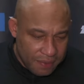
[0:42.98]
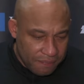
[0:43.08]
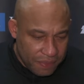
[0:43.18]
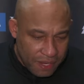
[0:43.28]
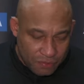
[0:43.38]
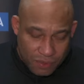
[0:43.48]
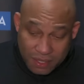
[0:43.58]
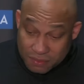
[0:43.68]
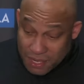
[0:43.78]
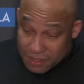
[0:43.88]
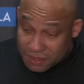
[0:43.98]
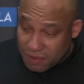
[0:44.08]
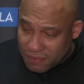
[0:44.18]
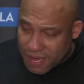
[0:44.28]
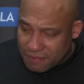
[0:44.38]
as well as myself,
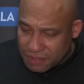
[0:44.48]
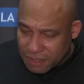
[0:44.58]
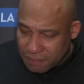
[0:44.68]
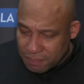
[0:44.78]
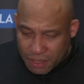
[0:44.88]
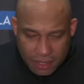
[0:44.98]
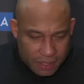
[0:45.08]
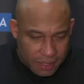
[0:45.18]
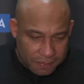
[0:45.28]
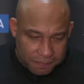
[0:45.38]
obviously. But uh,